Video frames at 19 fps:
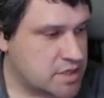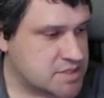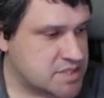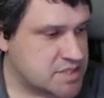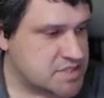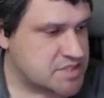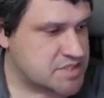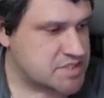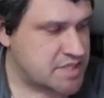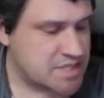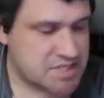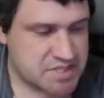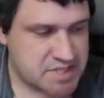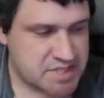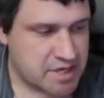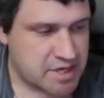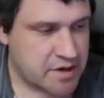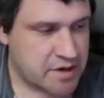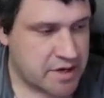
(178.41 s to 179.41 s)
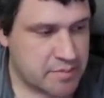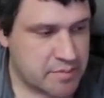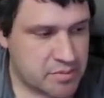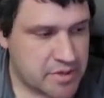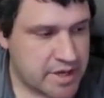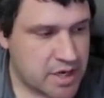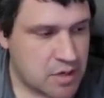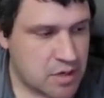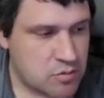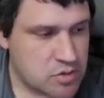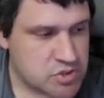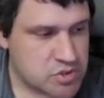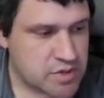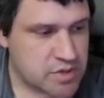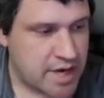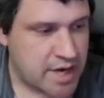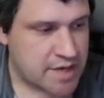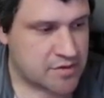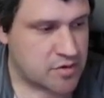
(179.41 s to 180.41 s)
As necessary, player will
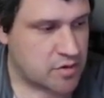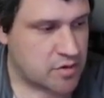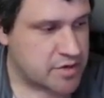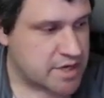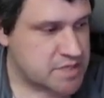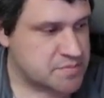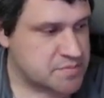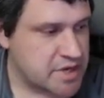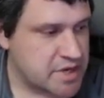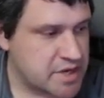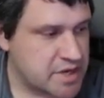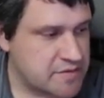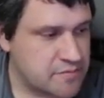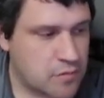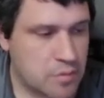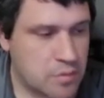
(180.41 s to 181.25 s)
track their own HP and